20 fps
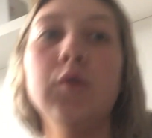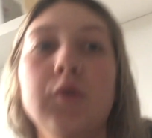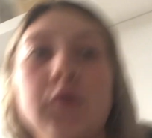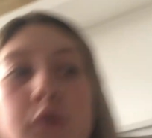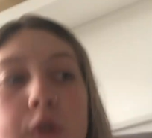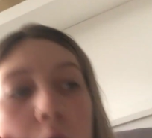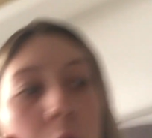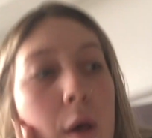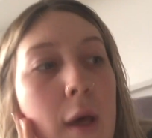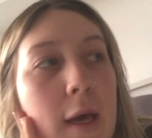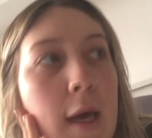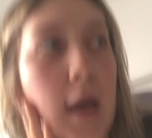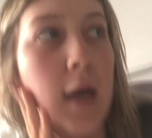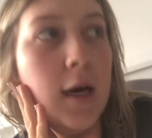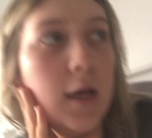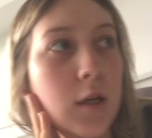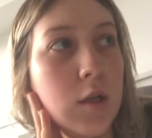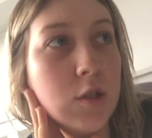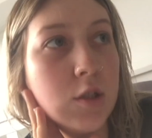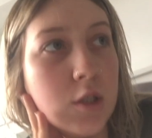So
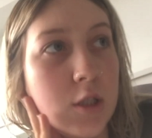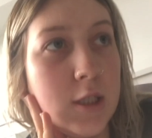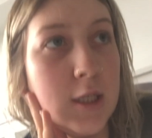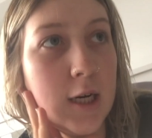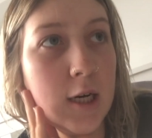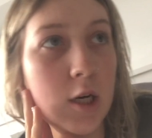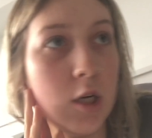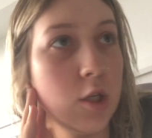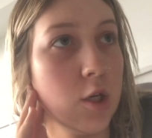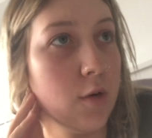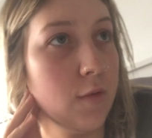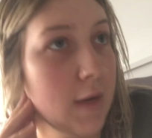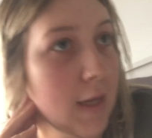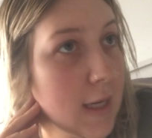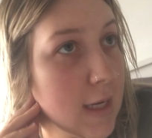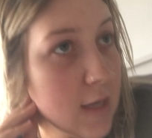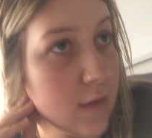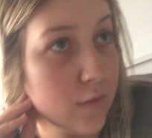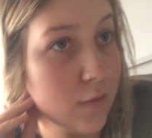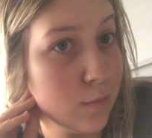again, today I don't really
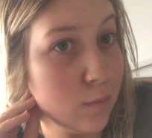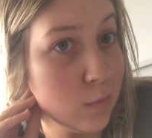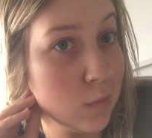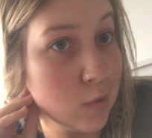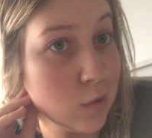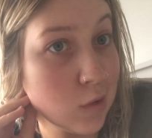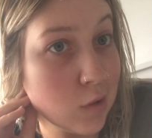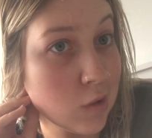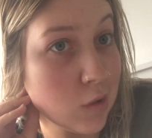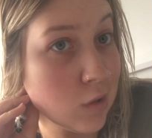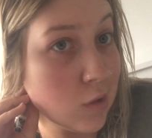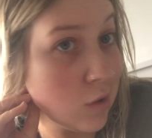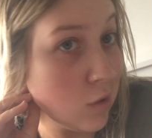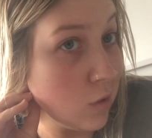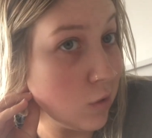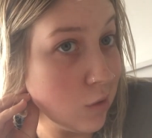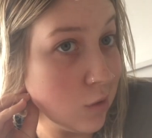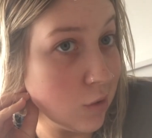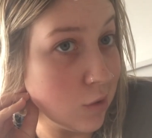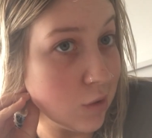have much
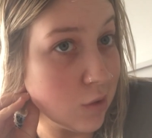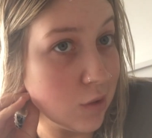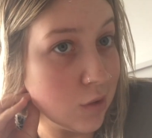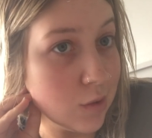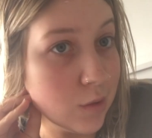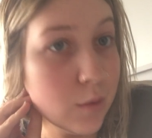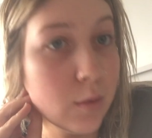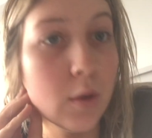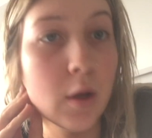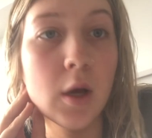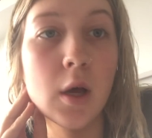to do.